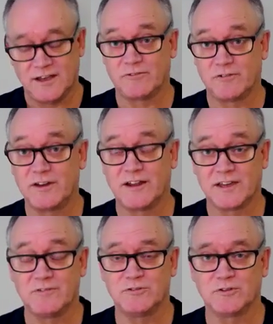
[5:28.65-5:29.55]
I've already now
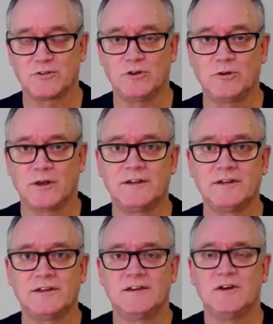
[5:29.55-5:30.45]
given you the third one,
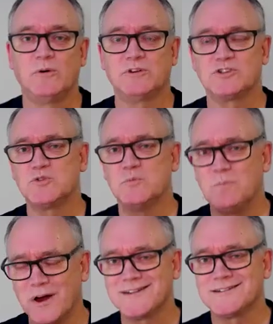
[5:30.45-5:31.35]
which is to
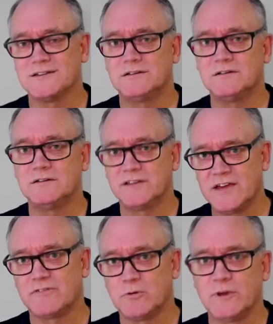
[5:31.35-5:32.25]
monitor
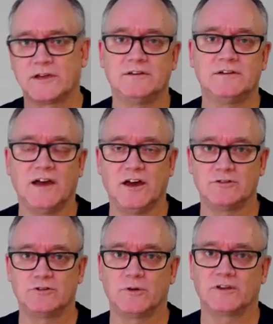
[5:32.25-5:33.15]
every week how
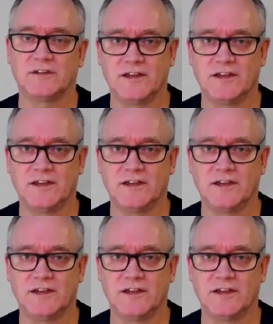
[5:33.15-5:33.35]
you're doing.